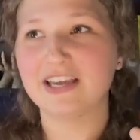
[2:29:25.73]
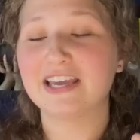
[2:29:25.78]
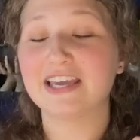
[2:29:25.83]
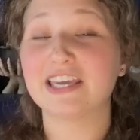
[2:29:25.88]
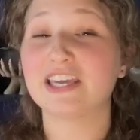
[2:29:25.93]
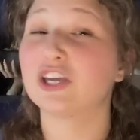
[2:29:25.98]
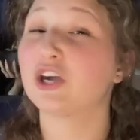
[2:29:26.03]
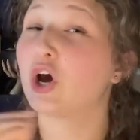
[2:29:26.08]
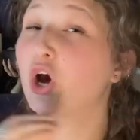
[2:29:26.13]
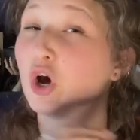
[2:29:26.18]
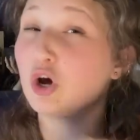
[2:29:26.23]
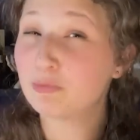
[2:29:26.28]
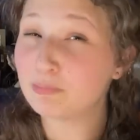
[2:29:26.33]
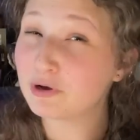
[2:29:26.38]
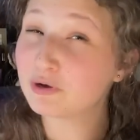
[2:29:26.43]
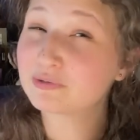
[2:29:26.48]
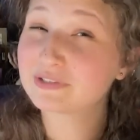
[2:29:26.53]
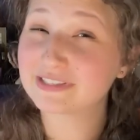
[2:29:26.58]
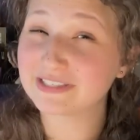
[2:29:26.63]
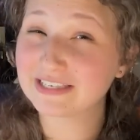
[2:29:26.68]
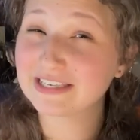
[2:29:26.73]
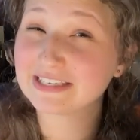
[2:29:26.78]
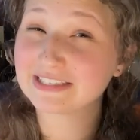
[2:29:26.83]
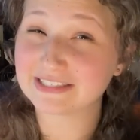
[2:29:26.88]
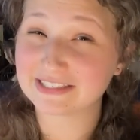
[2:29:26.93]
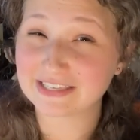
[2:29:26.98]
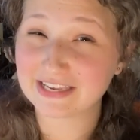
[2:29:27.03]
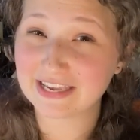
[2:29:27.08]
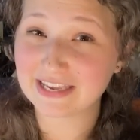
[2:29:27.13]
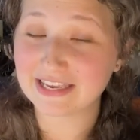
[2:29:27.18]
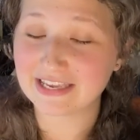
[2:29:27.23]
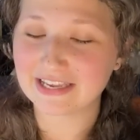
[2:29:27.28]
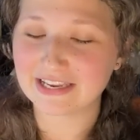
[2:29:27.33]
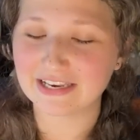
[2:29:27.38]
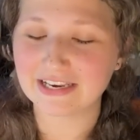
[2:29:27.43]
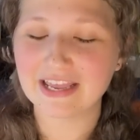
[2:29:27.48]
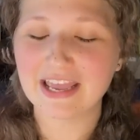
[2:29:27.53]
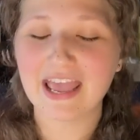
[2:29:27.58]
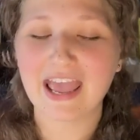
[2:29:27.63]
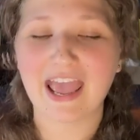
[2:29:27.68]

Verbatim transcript: He almost gets in,